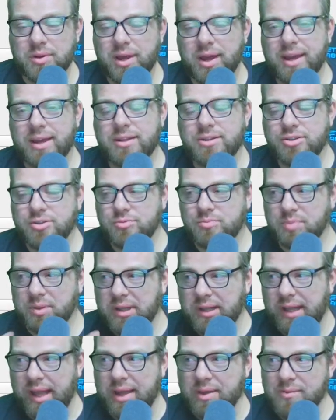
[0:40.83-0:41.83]
I get to
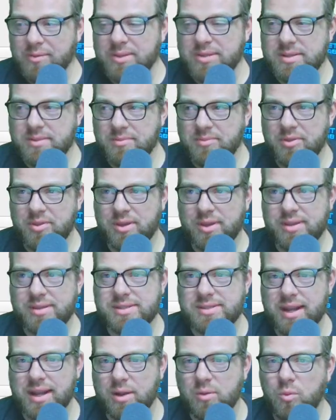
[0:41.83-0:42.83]
play with some things
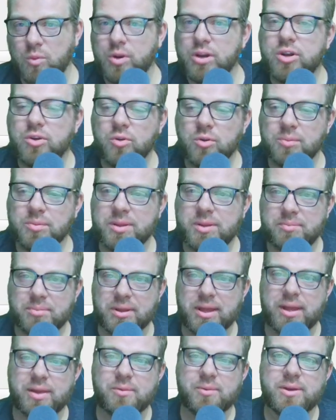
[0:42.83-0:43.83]
that I wouldn't normally
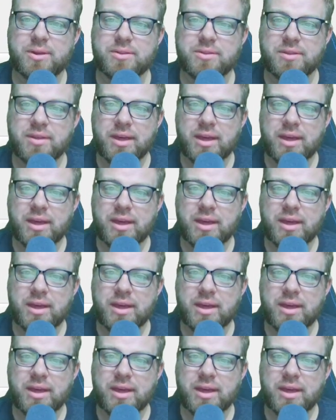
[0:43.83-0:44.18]
play with.